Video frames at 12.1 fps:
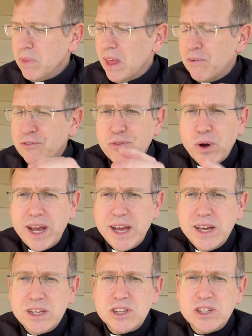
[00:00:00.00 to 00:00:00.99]
a
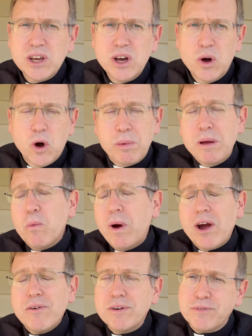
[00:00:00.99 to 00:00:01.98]
phrase, or be
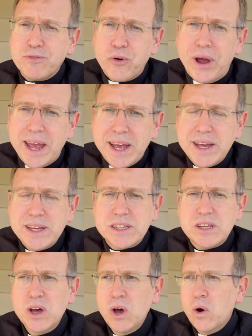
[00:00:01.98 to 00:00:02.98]
aware of a
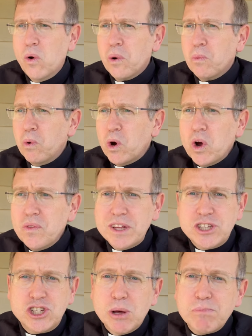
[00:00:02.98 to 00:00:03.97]
phrase or a word that
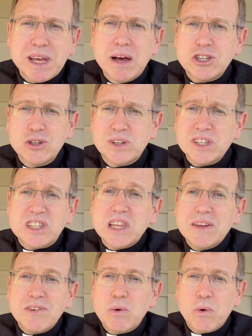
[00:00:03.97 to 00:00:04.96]
jumps out to you, because it's a
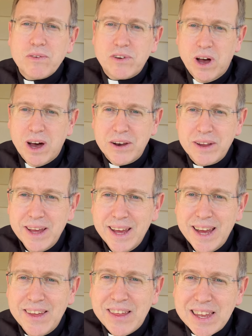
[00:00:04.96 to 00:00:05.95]
living word of God.
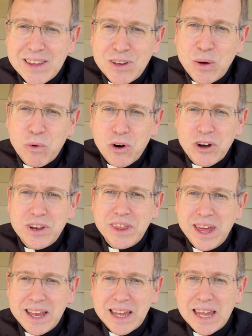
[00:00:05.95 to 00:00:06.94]
And that living word
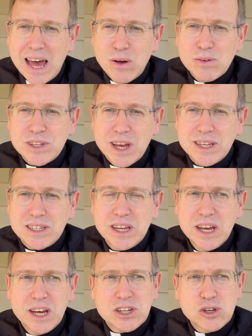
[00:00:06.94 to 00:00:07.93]
then allows us
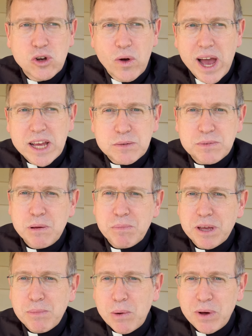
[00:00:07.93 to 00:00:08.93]
to grasp
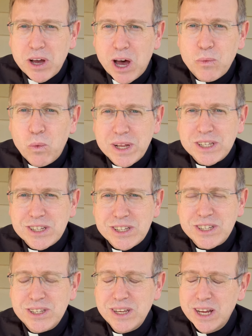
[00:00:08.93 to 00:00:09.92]
something about what God wants
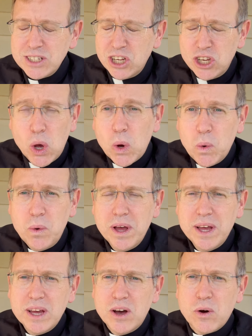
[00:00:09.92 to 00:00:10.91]
us to know
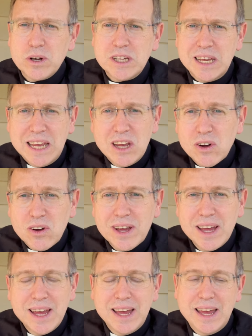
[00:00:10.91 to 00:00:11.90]
or to hear.
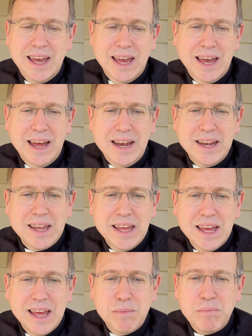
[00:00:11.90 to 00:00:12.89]
And
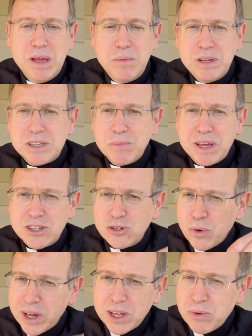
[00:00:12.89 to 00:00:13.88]
it may be something that's
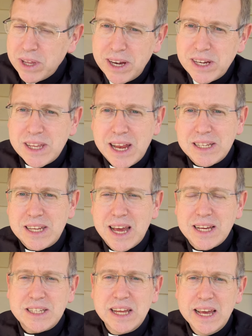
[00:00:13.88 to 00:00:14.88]
directly related to that
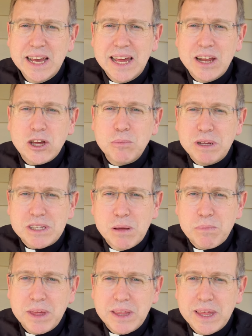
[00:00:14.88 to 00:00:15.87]
text, and it could be
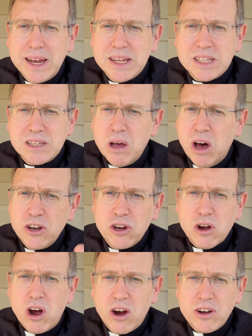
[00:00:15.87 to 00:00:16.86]
something that is on
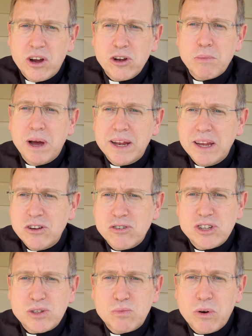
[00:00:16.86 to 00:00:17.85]
your heart and on your mind, and you're
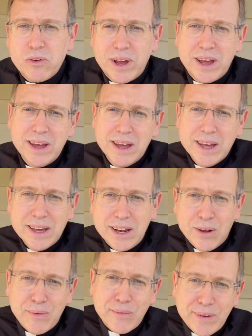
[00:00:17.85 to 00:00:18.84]
just wondering, you
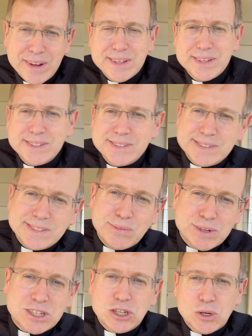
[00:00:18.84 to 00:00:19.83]
know, what
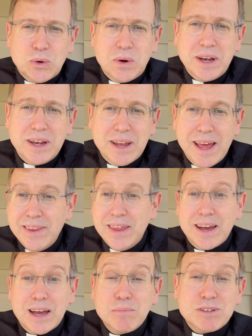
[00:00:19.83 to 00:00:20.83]
to do, and
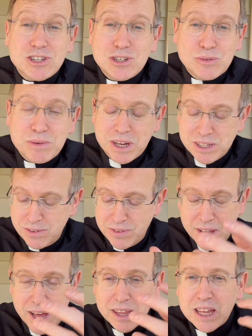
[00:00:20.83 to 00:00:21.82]
that comes to you because of
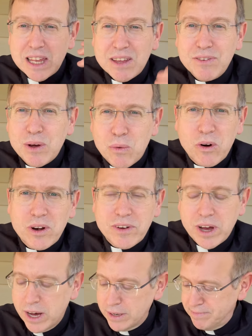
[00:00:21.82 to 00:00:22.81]
the living word of
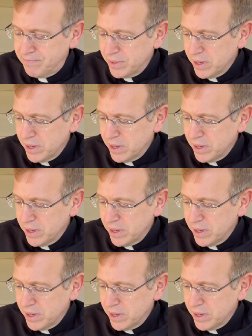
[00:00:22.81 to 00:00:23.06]
God.